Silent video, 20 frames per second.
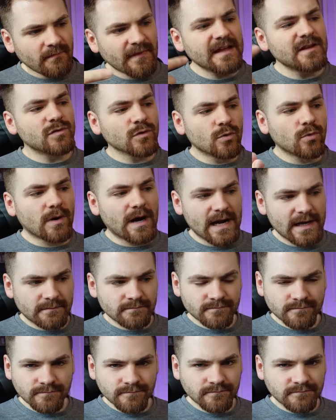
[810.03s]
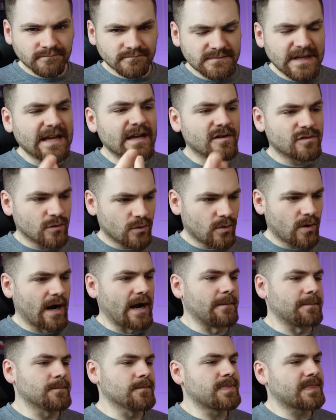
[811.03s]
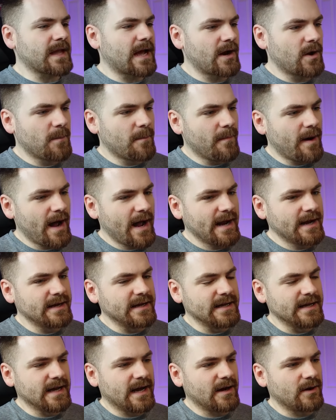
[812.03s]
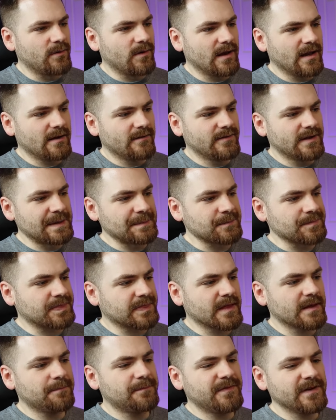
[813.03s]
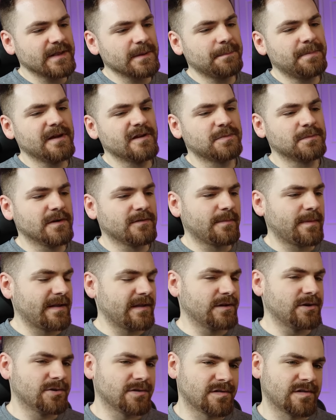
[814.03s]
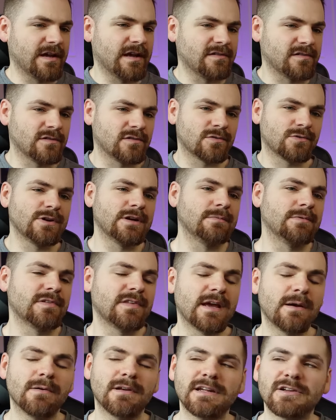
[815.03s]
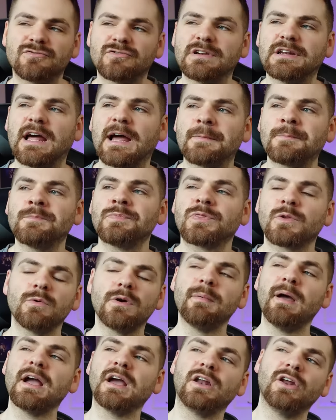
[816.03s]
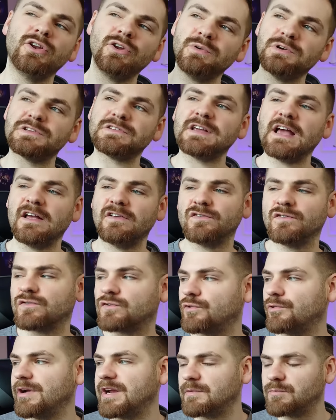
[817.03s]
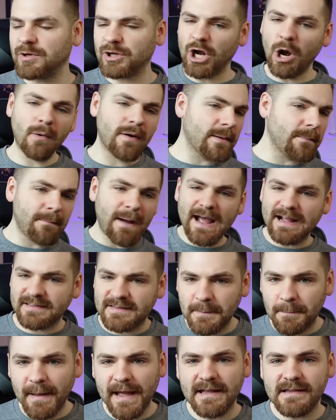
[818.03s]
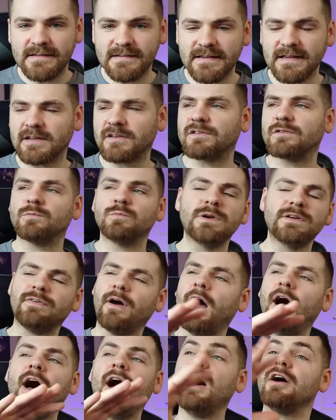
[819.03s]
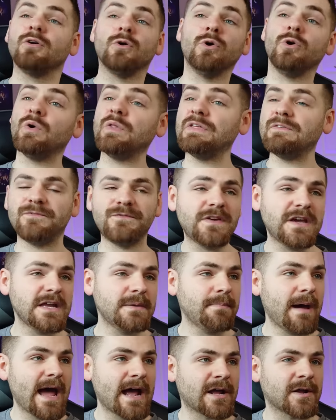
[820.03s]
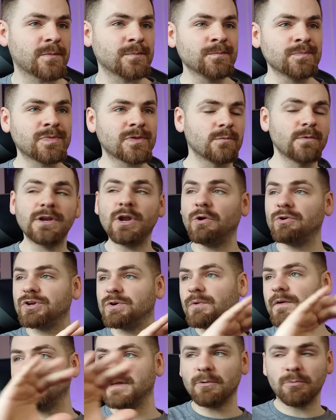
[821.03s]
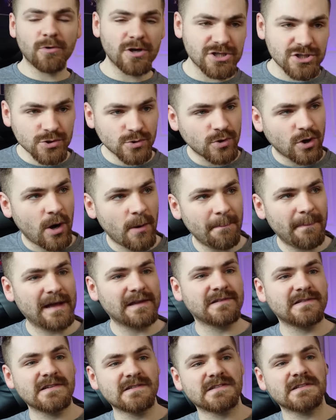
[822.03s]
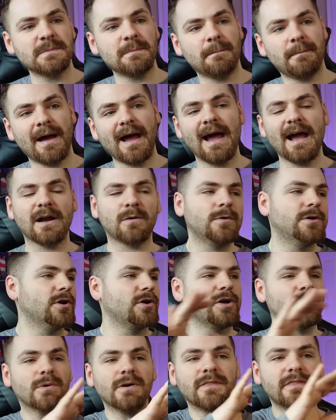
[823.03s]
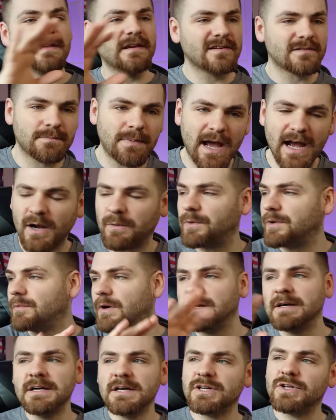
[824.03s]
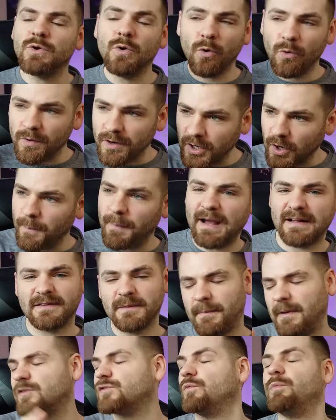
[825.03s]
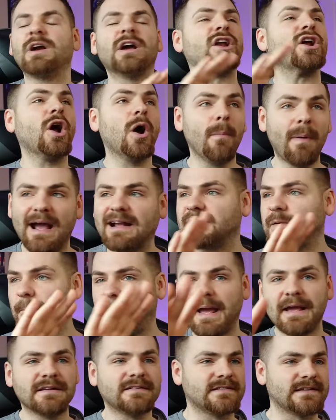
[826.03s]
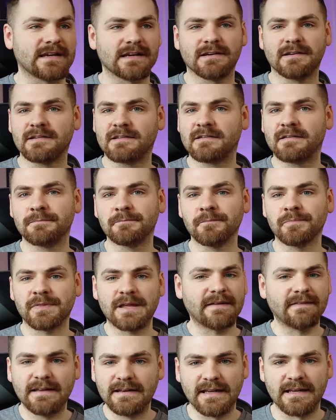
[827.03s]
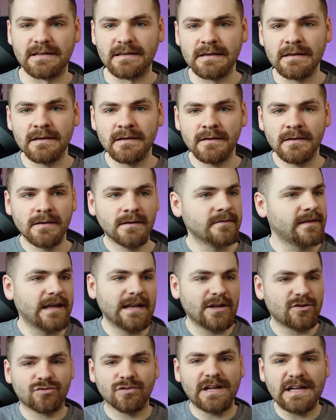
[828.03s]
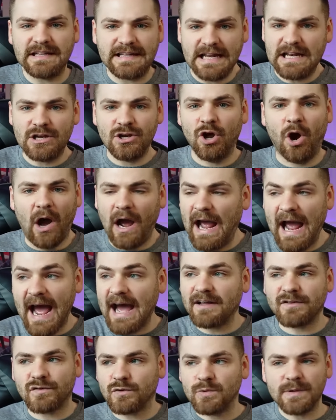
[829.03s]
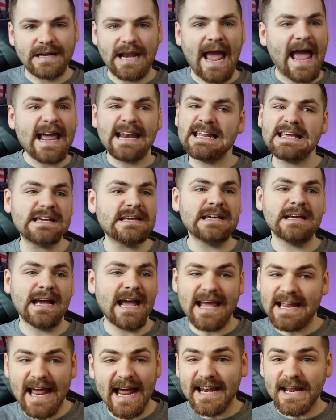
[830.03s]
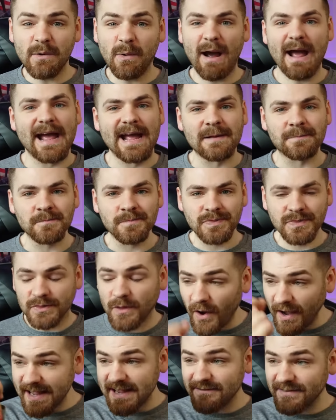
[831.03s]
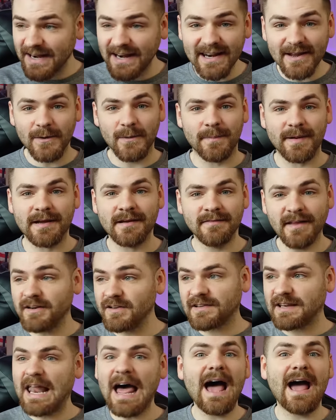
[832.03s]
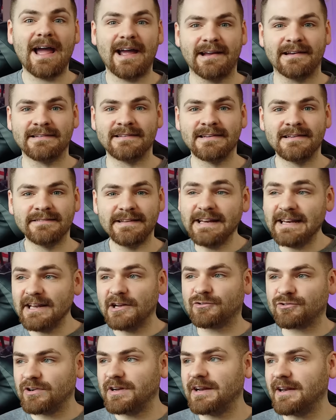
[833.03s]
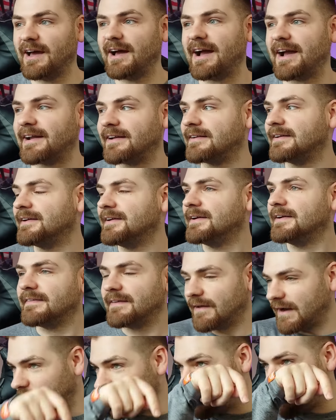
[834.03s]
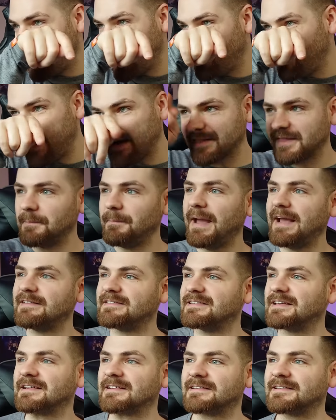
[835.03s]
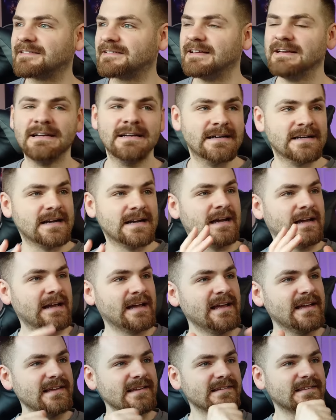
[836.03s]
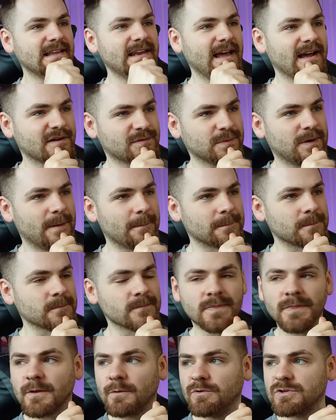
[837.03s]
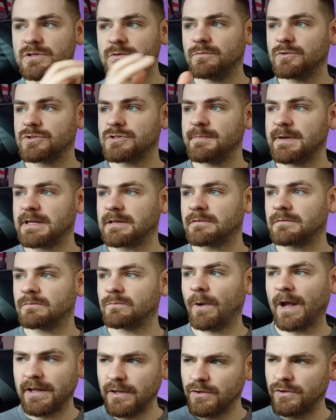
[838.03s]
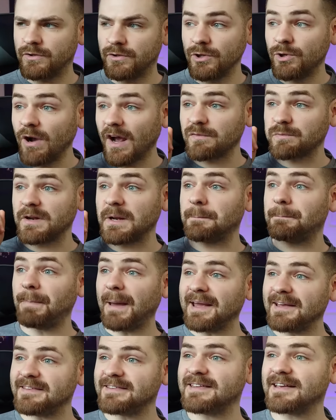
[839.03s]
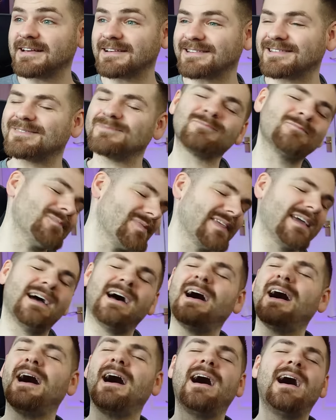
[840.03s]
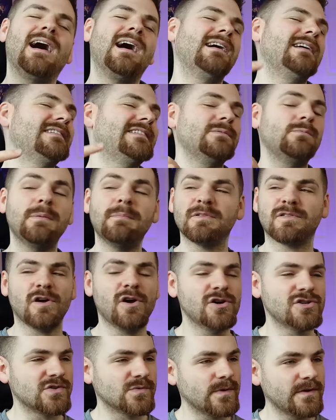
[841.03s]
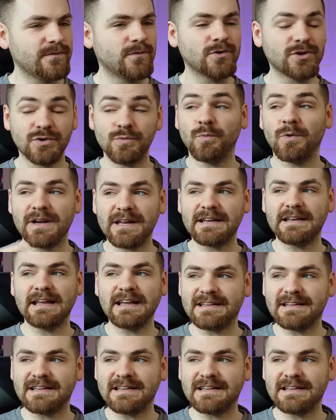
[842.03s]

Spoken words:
It's all right. I don't mind it. I don't love it. The thing that pissed me off about the new Assassin's Creed was they were literally like, we're making a new Assassin's Creed. We're going back to basics. We've heard all the feedback. We know you want the original combat system back. We know you want this back. You all want to go back to... So we're going to go back to basics. And they didn't. They literally did not at all in any way. Not even a little bit. They just lied. They literally lied. They were like, we're going back to basics. Here's the next one. What do you mean? Wait, you guys wanted basics? Ah, see, we misheard you. We thought you wanted